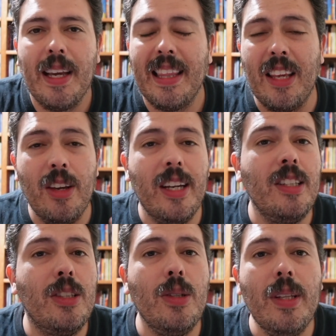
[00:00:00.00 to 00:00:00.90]
Now you
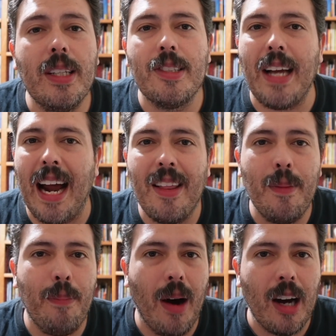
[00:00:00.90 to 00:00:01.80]
can do this out of the
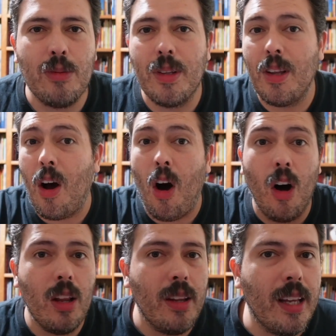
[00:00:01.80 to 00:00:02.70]
box with
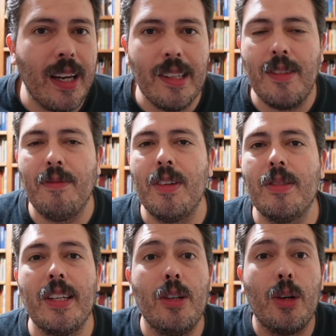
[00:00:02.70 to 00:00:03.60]
all of the custom fields
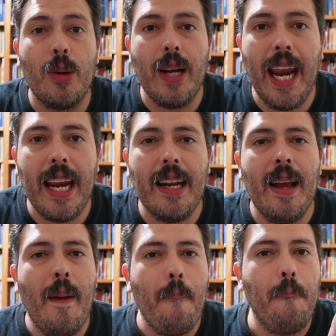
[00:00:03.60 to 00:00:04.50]
that you create,
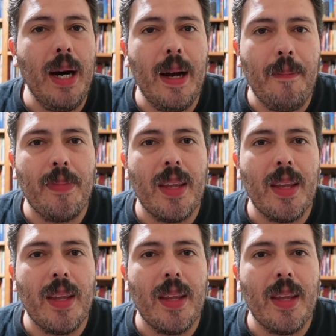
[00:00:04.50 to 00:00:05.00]
but